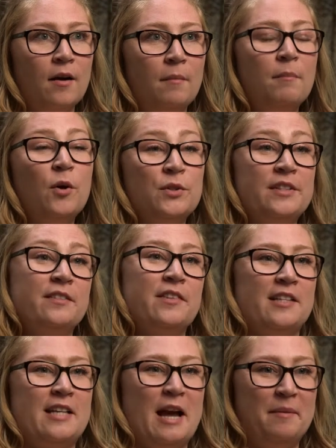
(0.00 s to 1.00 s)
Most of
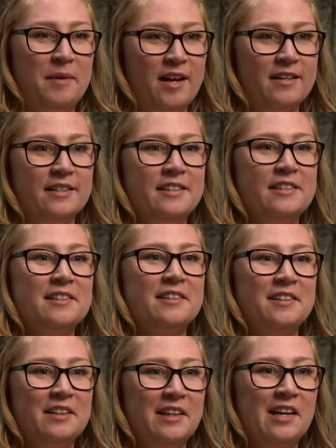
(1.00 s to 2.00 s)
the time, yes.
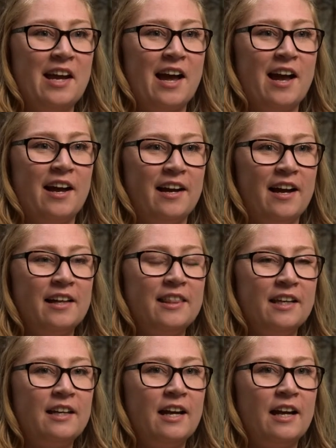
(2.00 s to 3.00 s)
Yeah. I
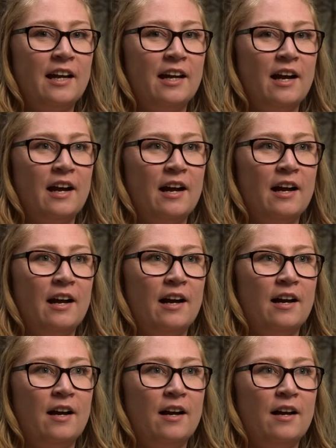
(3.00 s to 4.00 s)
think I
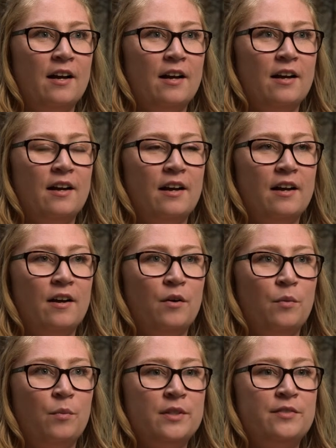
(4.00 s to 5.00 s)

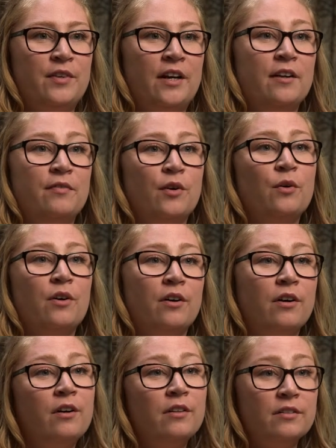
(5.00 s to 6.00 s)
was very
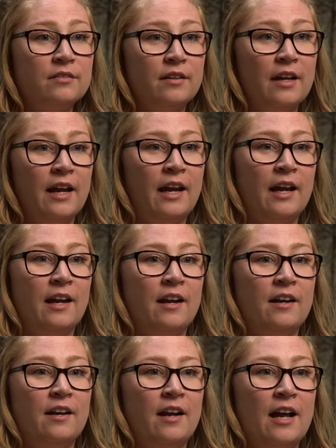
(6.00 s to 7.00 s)
vocal
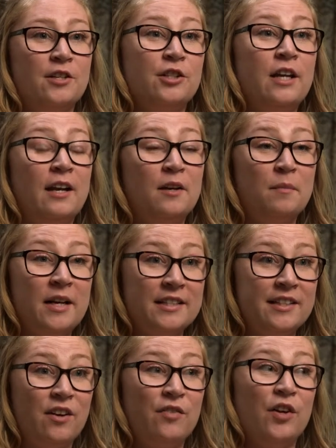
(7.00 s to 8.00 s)
and educated
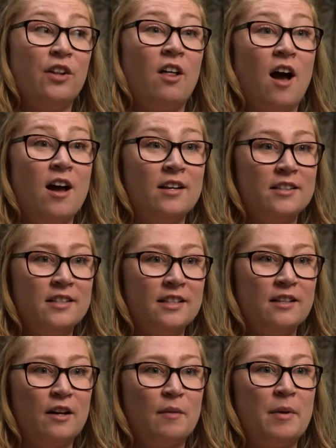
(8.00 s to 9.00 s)
myself a lot
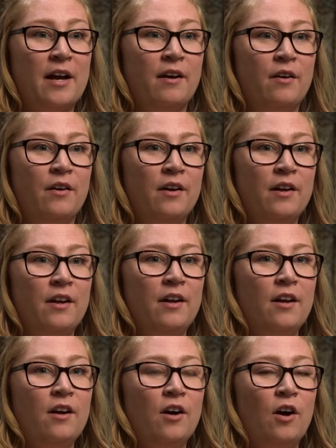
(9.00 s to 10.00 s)
about
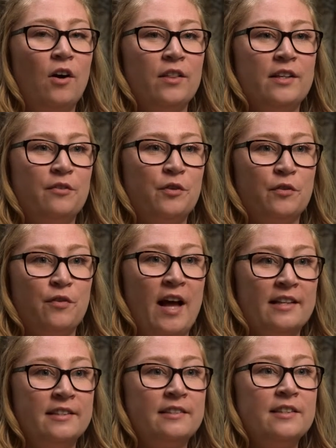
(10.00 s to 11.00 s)
all the different
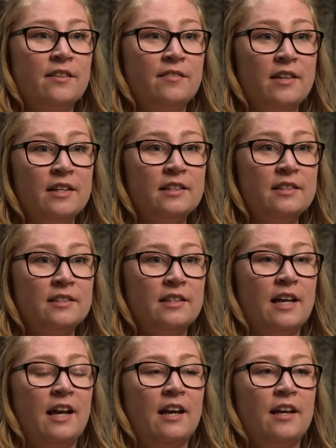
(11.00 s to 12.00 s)
facets of this.
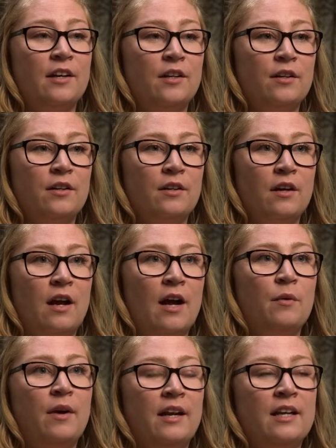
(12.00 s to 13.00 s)
And
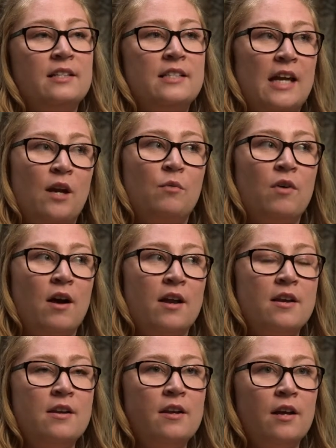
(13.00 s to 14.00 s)
I went in day
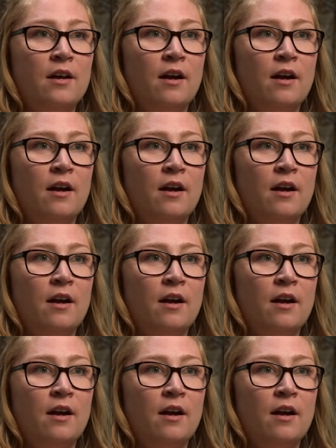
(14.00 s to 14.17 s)
one